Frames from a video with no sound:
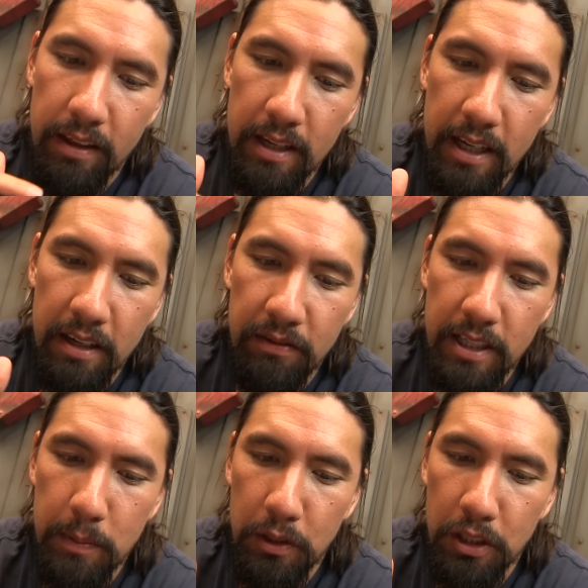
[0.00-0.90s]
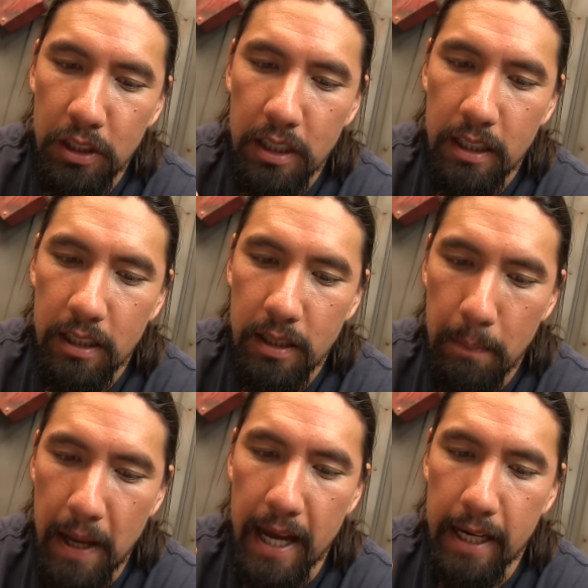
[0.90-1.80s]
The Invisible
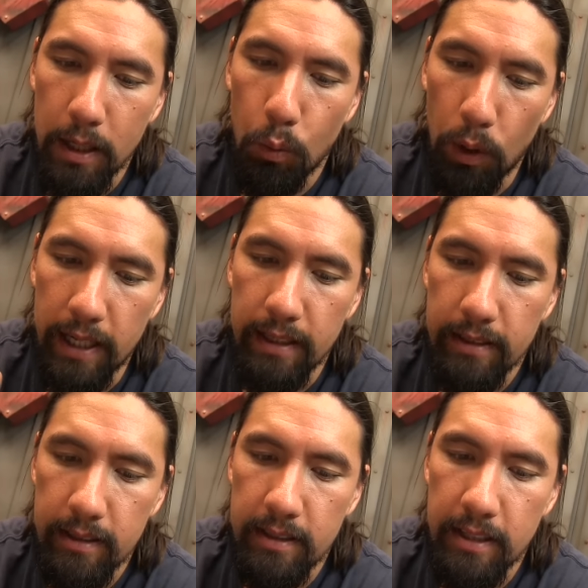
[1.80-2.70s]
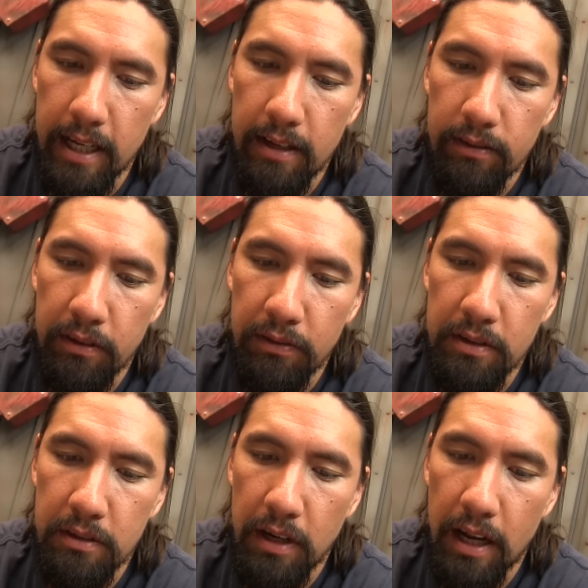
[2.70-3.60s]
Man 1 says, Dave, the
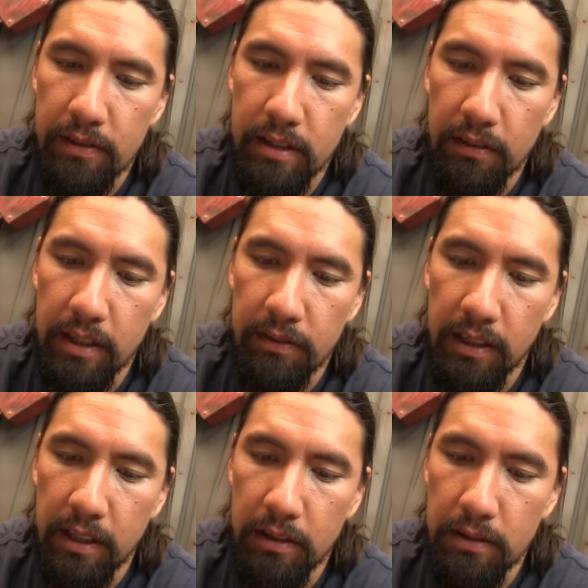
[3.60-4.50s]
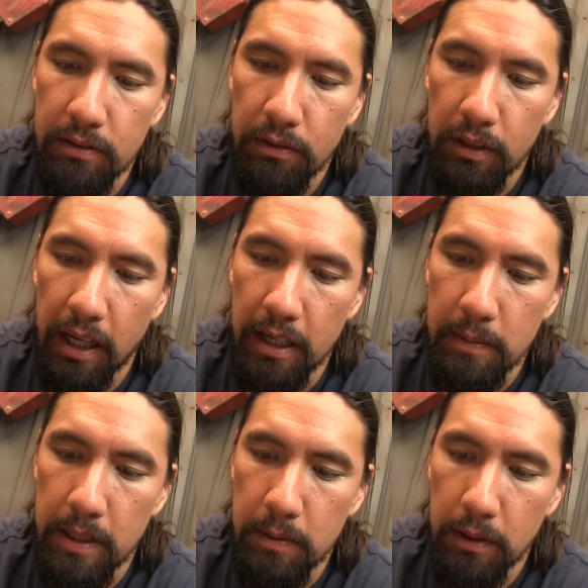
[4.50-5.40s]
first drafts of the FAQs for
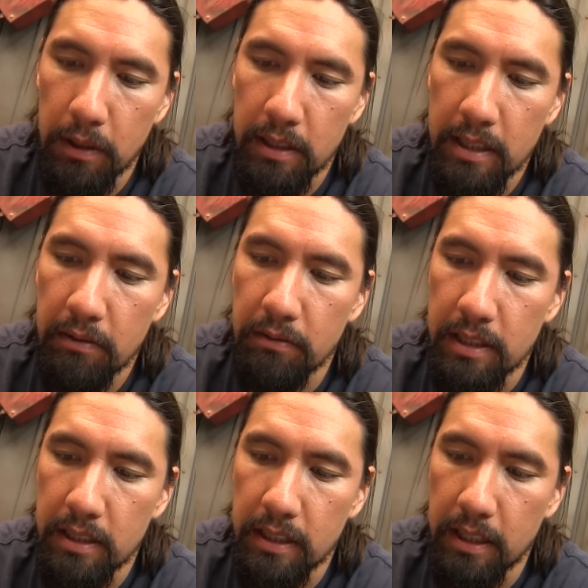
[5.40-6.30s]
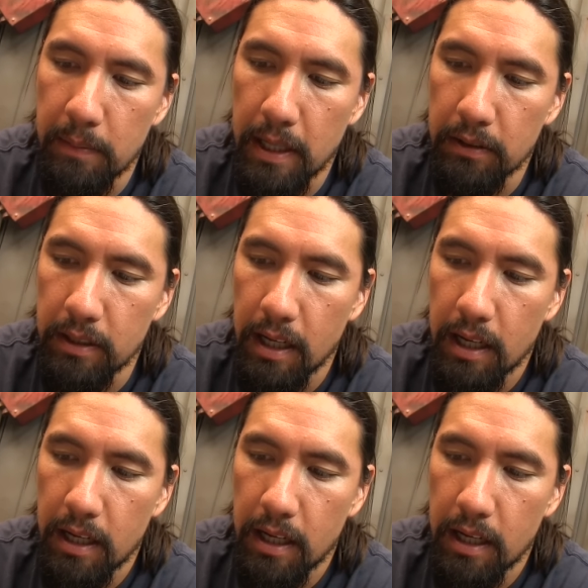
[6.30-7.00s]
Chaos Basement Codex have recently come out.